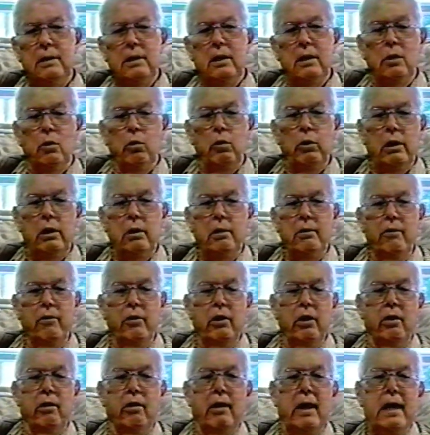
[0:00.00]
Well,
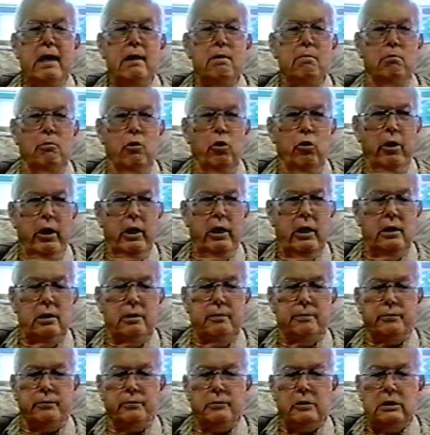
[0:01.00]
that morning,
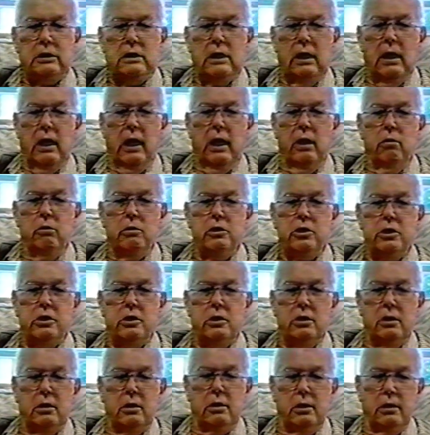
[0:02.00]
I was
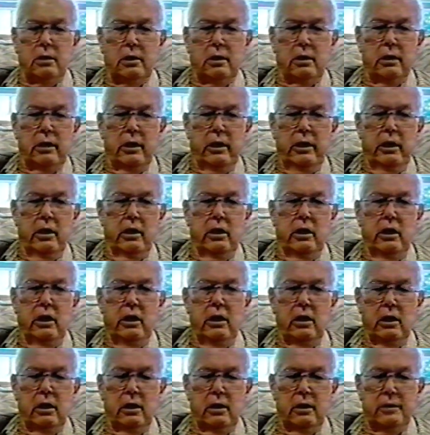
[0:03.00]
in the
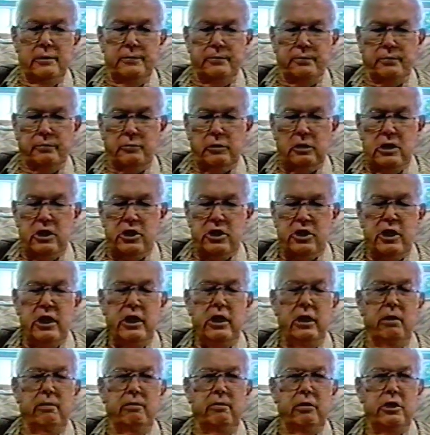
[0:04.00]
C
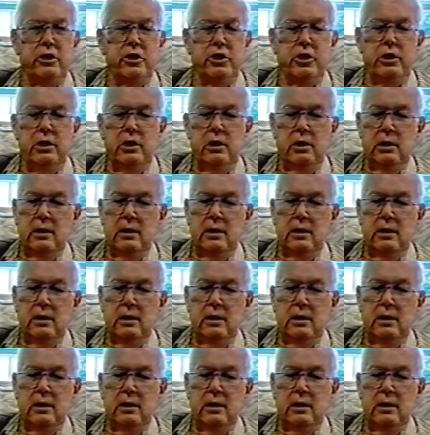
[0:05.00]
Division,